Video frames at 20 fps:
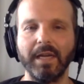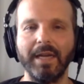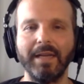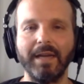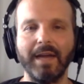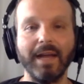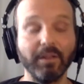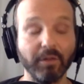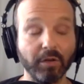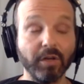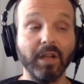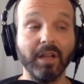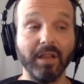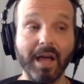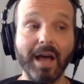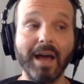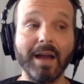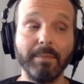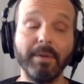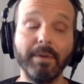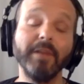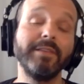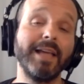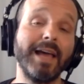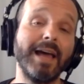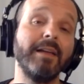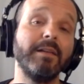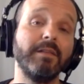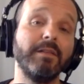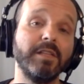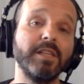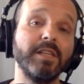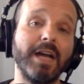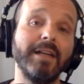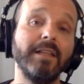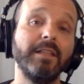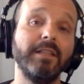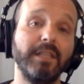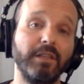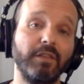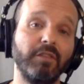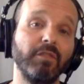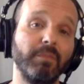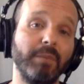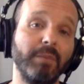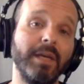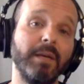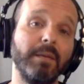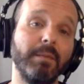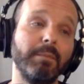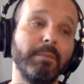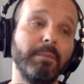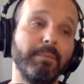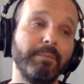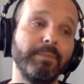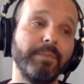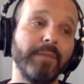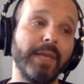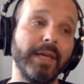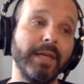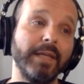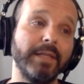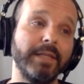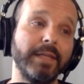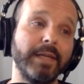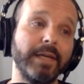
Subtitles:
And I learned a lot about that side of things from him. And